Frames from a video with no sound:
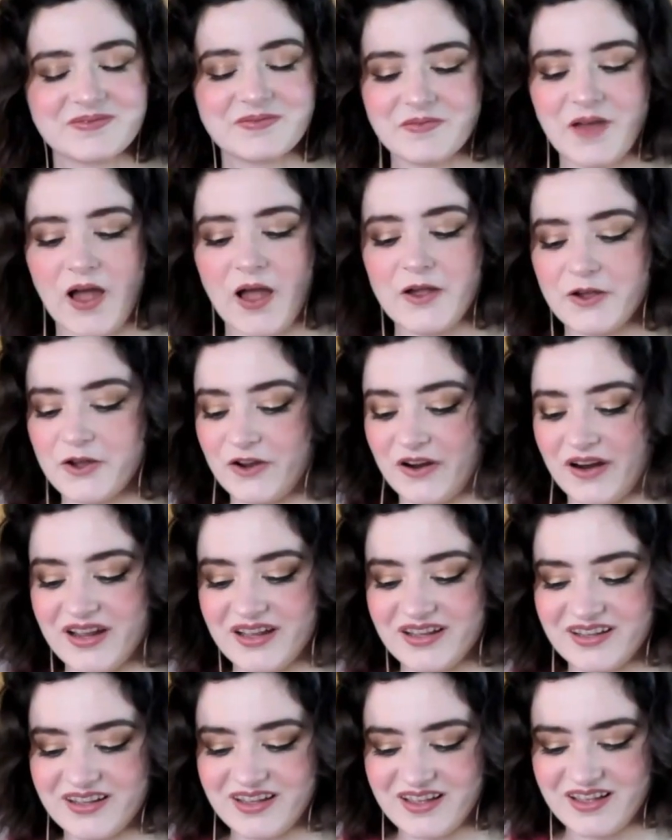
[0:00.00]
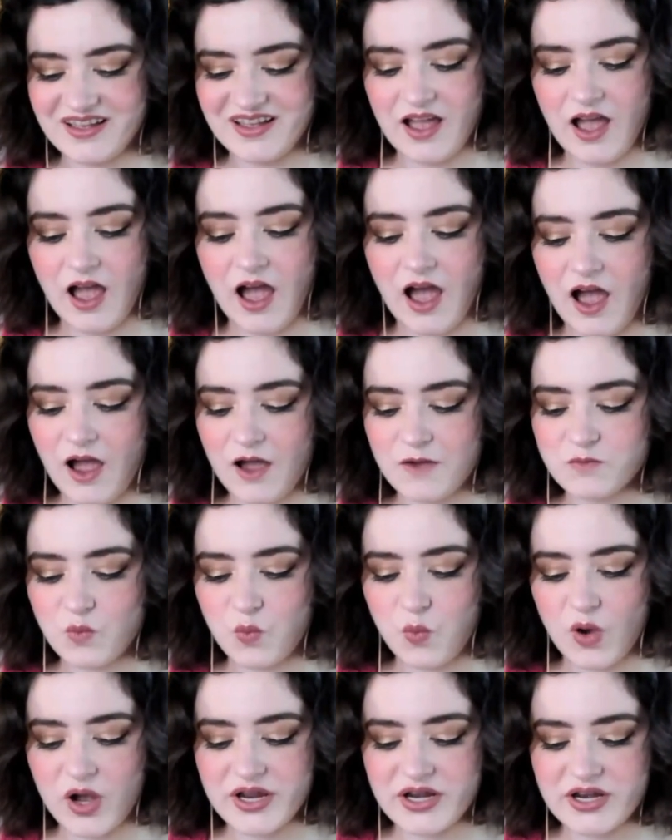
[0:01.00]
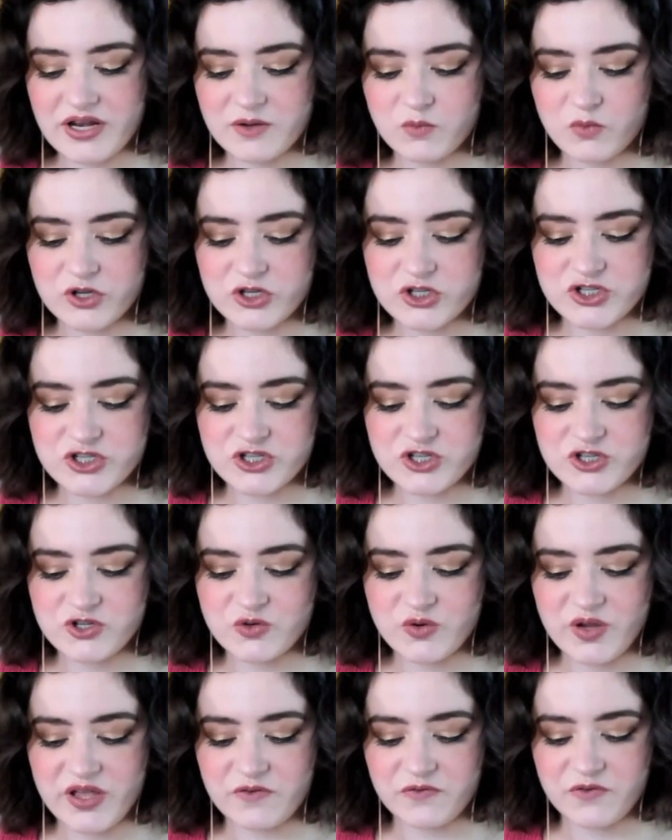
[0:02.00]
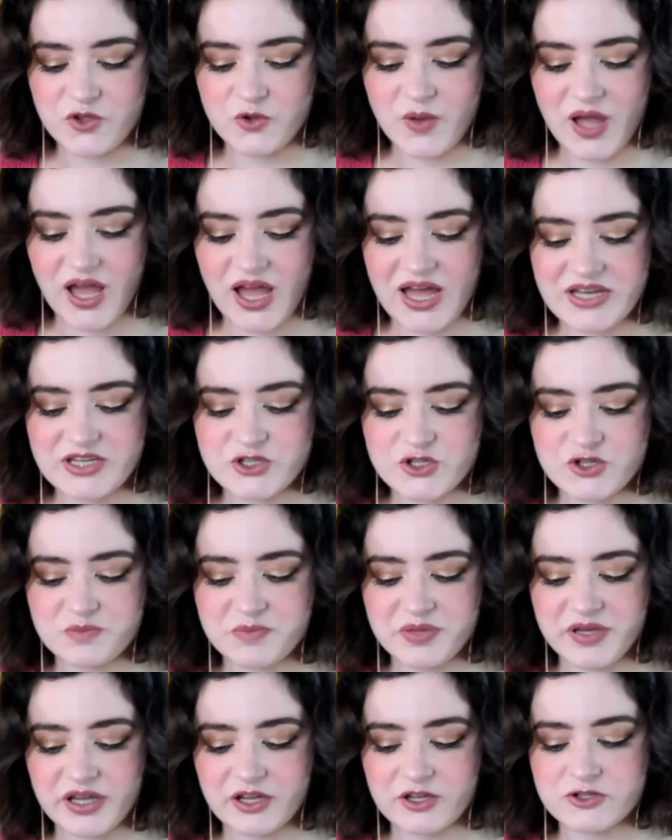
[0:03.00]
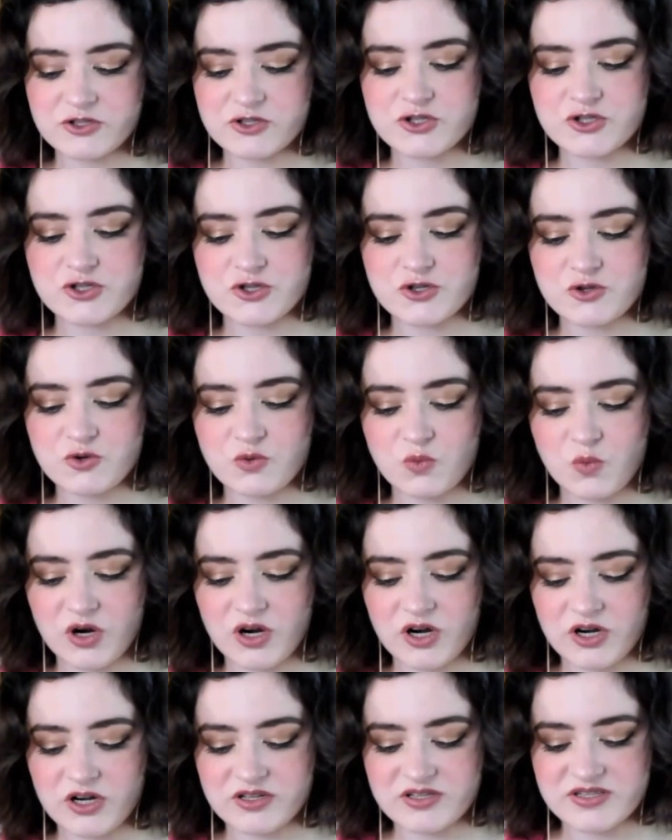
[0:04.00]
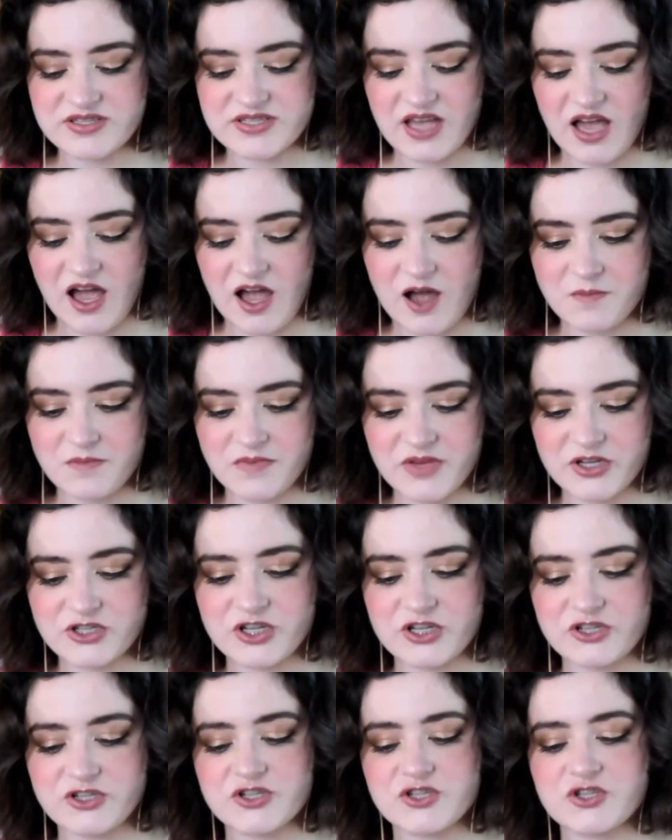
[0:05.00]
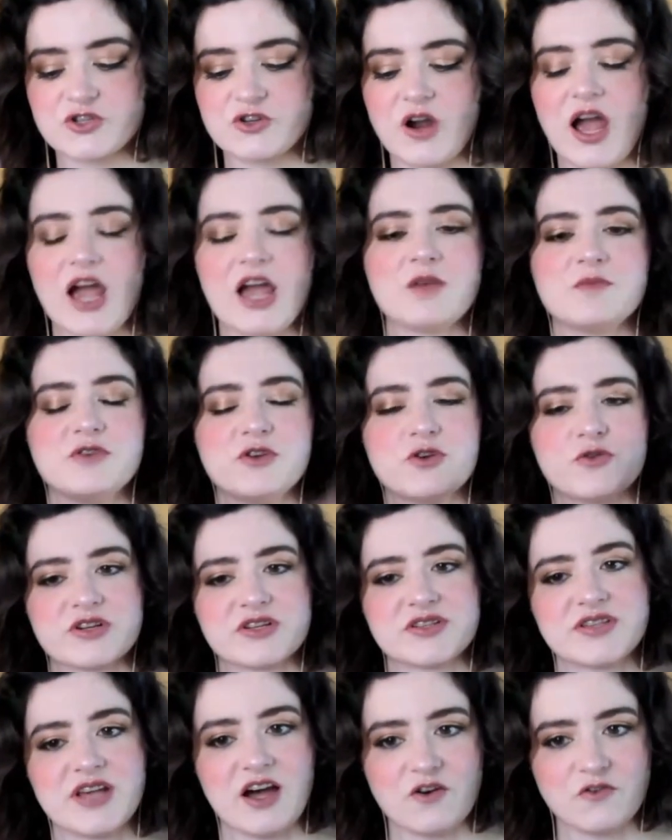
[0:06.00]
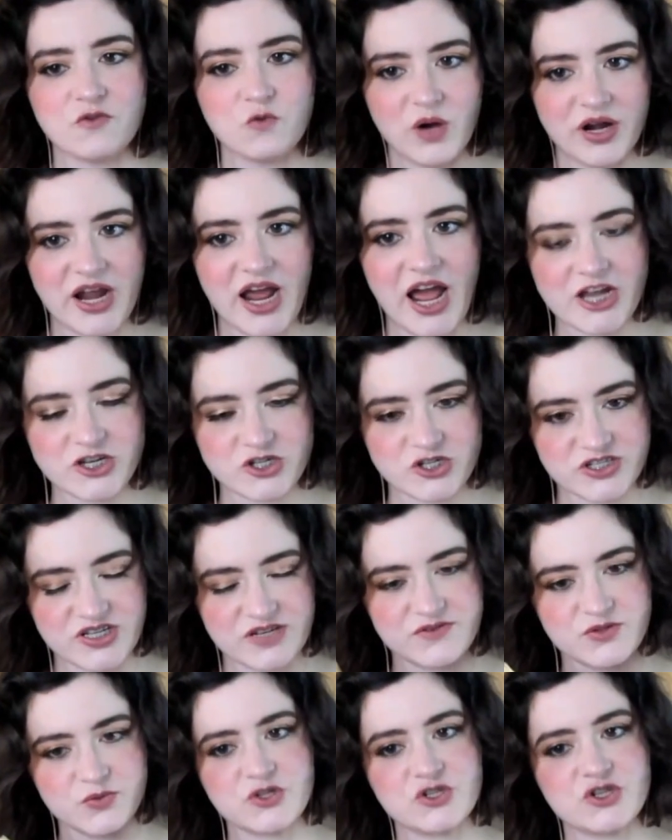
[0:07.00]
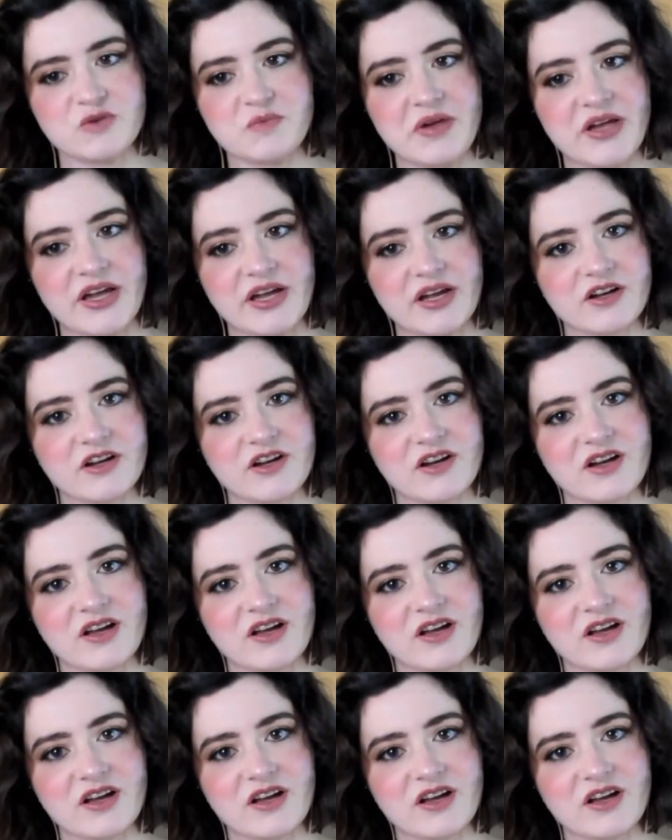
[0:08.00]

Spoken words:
I agree. What would you, if you had to pick two words to describe yourself, what adjectives would you pick?